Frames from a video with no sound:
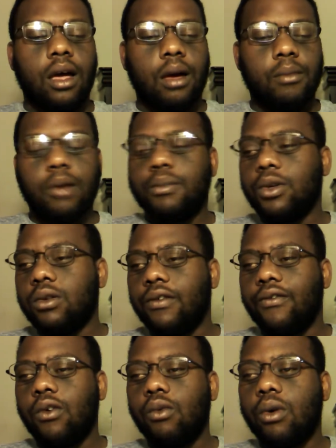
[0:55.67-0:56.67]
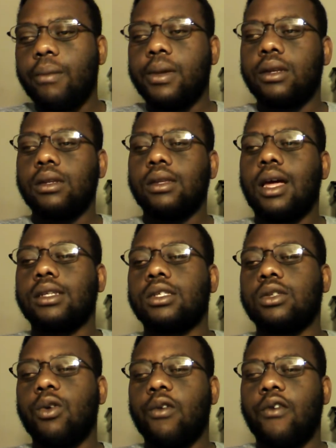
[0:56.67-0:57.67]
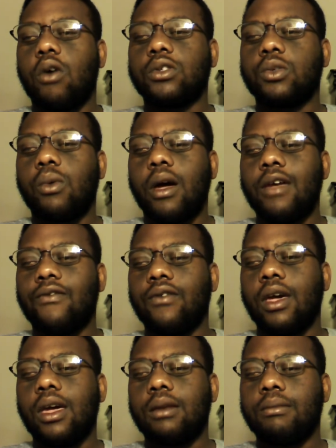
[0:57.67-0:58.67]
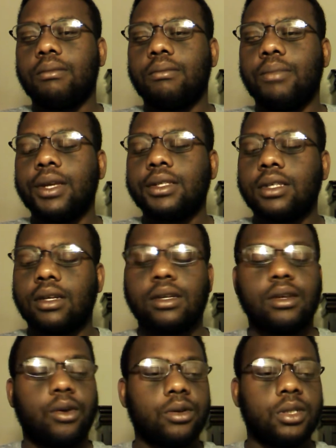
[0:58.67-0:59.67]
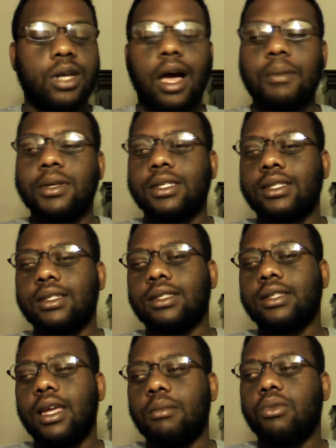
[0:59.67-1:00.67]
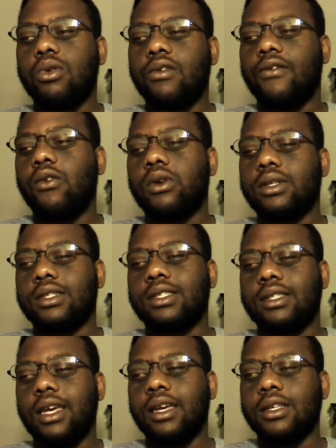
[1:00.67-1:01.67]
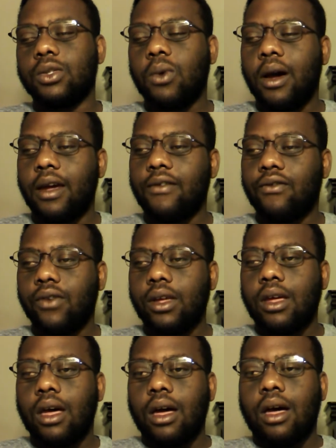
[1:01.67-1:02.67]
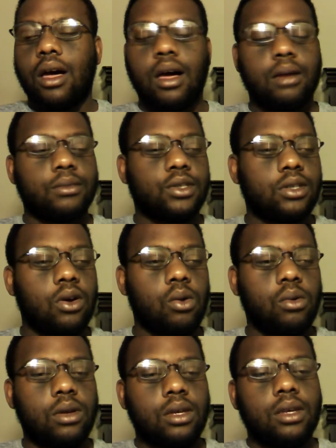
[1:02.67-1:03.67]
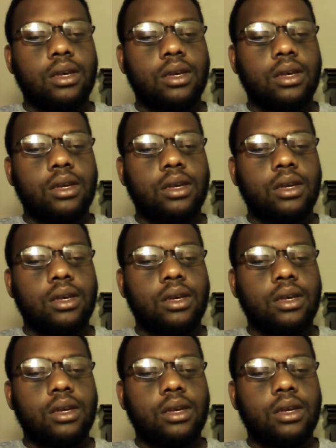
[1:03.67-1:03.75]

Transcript: um, a beautiful woman, that's Torvald's wife, and basically her job is to stay beautiful and to stay his wife. Um, so,